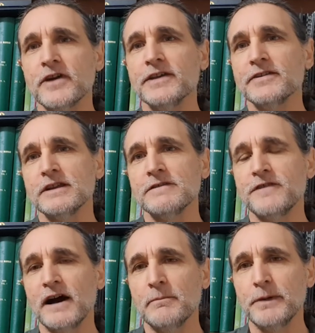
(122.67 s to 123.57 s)
actually
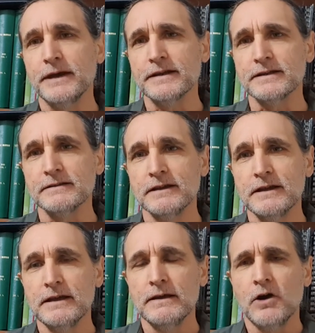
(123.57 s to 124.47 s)
far better.
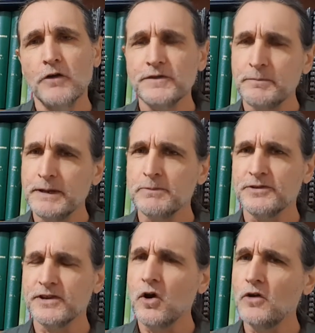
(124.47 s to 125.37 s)
Often people
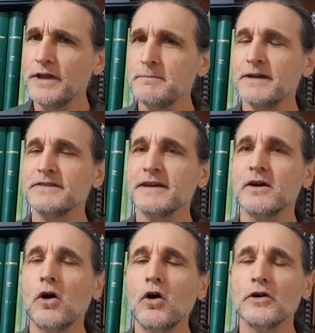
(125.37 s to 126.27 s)
think, oh, they must get
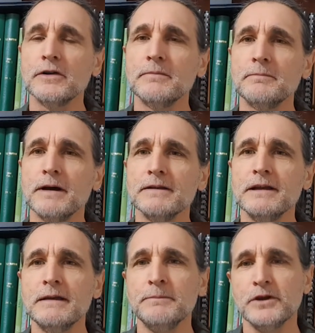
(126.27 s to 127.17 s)
hot, but
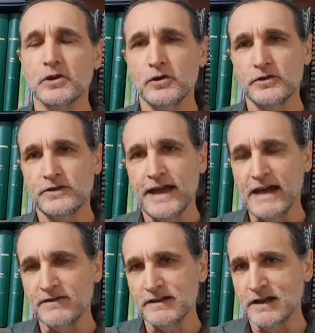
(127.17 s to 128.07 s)
because they
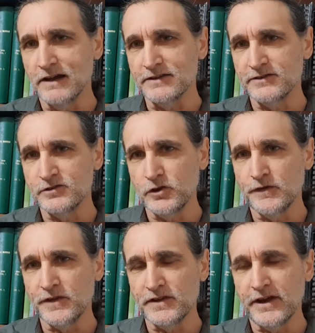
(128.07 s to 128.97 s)
have a large
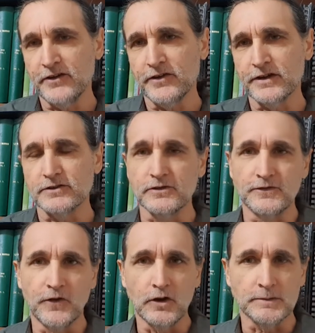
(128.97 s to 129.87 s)
surface area to
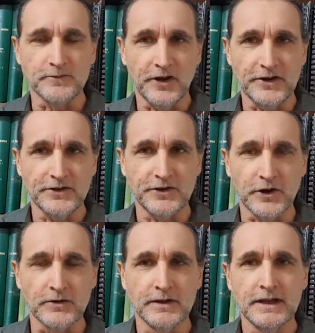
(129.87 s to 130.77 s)
volume
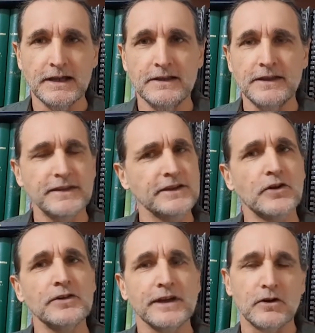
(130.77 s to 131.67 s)
ratio, that they
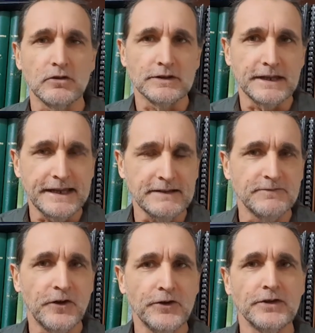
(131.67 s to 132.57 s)
don't get hot. The heat
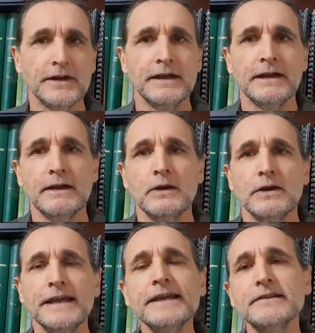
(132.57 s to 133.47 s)
very
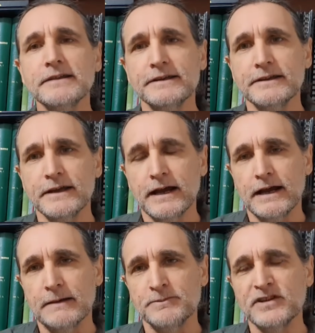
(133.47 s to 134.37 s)
easily
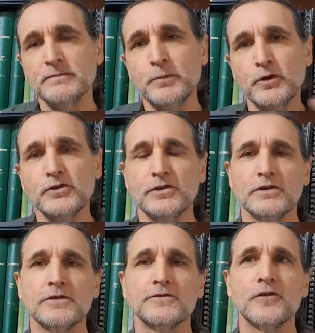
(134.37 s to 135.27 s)

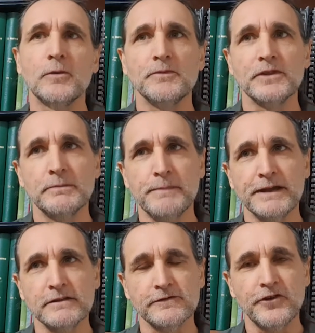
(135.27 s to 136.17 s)
disperses from the
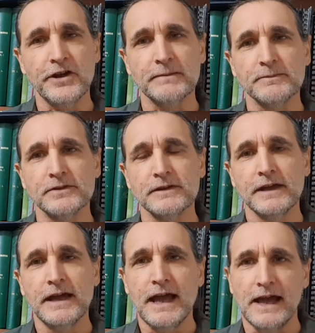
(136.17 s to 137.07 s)
metal frames,
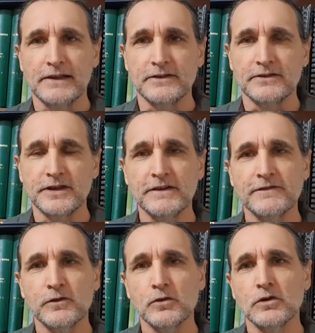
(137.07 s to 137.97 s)
and
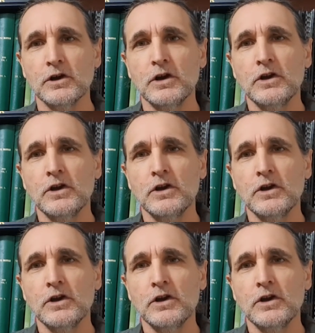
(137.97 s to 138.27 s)
therefore